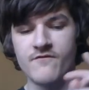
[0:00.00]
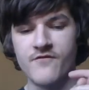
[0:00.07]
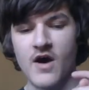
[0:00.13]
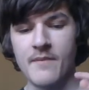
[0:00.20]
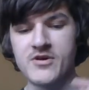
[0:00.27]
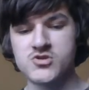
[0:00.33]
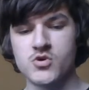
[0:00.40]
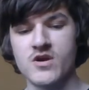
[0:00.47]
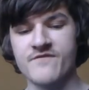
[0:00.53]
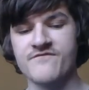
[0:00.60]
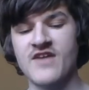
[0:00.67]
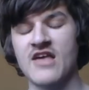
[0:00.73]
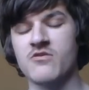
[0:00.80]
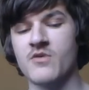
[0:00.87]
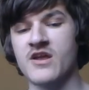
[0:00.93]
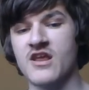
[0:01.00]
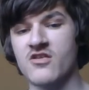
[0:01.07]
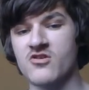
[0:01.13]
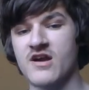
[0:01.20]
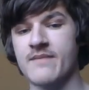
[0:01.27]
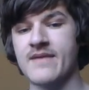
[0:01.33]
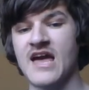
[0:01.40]
Follow me Twitter, Facebook, and
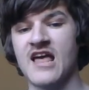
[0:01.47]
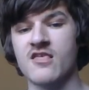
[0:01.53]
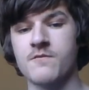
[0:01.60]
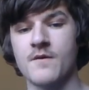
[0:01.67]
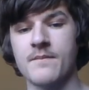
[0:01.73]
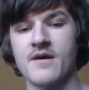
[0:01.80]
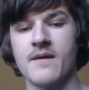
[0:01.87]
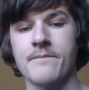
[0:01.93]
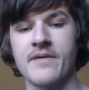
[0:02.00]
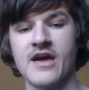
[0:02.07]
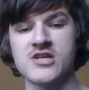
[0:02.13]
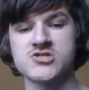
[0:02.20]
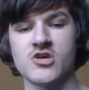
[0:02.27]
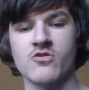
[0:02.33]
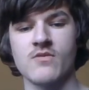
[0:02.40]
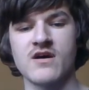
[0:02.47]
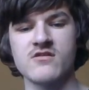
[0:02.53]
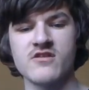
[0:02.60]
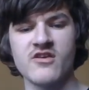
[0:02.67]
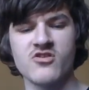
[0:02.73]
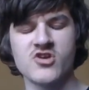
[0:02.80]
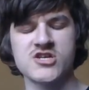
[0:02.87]
Instagram, and support me on page as well.
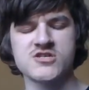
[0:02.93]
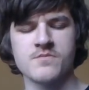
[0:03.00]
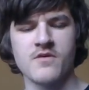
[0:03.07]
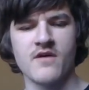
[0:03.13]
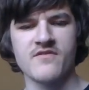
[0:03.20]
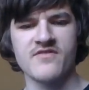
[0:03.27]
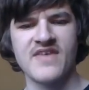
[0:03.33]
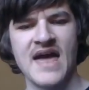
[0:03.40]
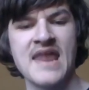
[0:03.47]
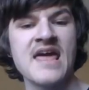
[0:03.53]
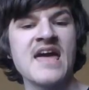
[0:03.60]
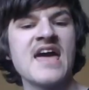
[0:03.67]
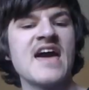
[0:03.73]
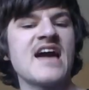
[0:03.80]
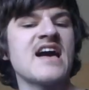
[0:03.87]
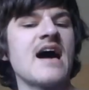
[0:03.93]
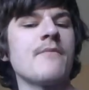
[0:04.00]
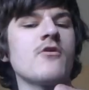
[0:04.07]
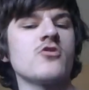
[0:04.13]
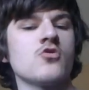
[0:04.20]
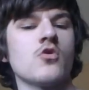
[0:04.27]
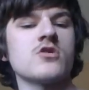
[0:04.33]
Let's get over that and
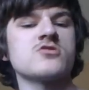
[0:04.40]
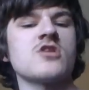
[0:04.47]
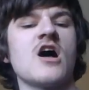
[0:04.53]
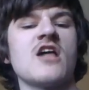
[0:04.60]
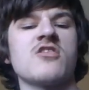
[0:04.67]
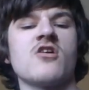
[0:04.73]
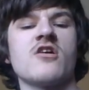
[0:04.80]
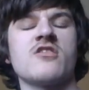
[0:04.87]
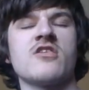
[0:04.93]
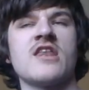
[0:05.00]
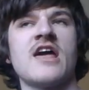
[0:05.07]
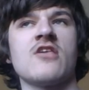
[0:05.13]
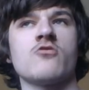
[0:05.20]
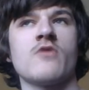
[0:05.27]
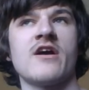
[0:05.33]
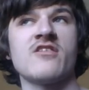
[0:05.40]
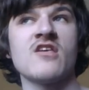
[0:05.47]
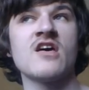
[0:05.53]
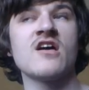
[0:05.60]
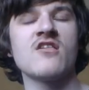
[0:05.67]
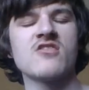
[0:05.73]
comment your thoughts on today's race.